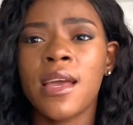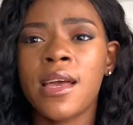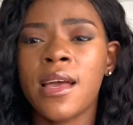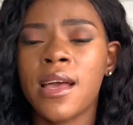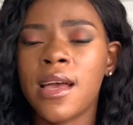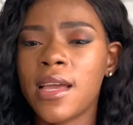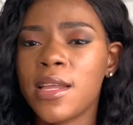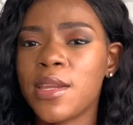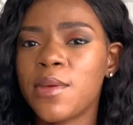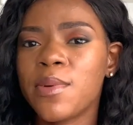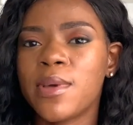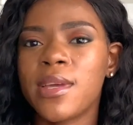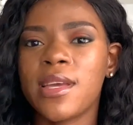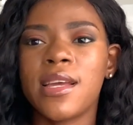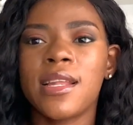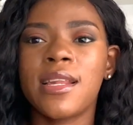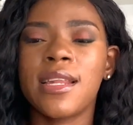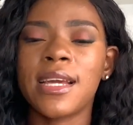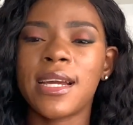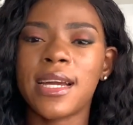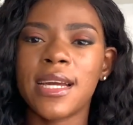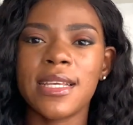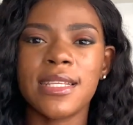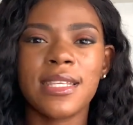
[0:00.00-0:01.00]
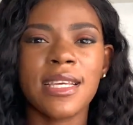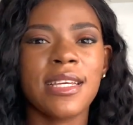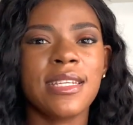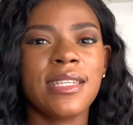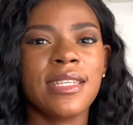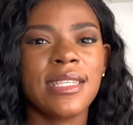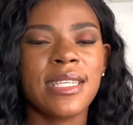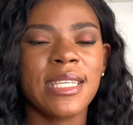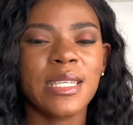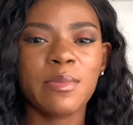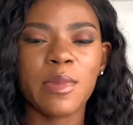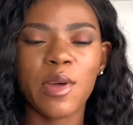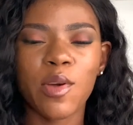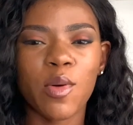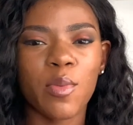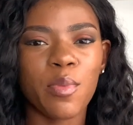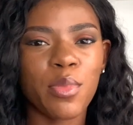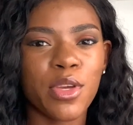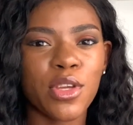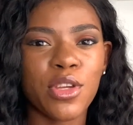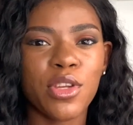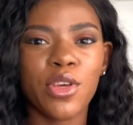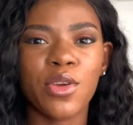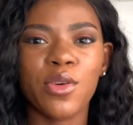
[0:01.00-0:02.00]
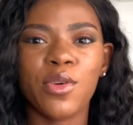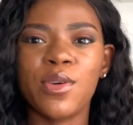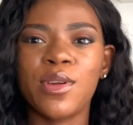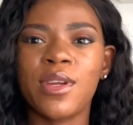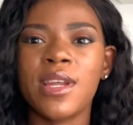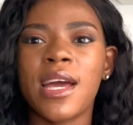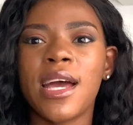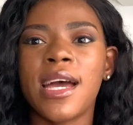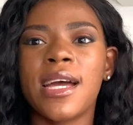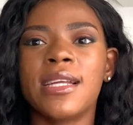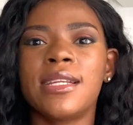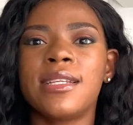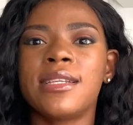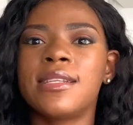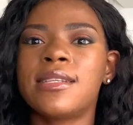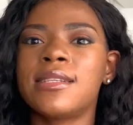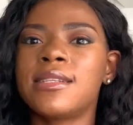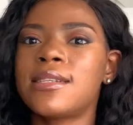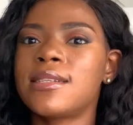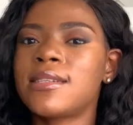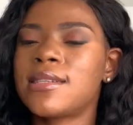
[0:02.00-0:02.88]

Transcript: anyway like i said this is my opinion and